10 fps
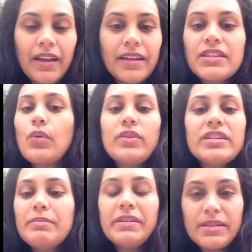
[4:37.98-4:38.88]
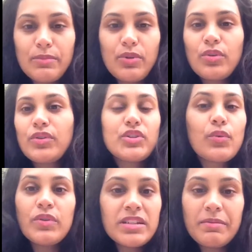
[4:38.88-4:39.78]
it's going to be smooth or it's
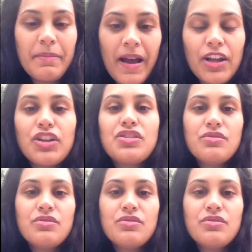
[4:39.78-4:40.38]
going to be bad.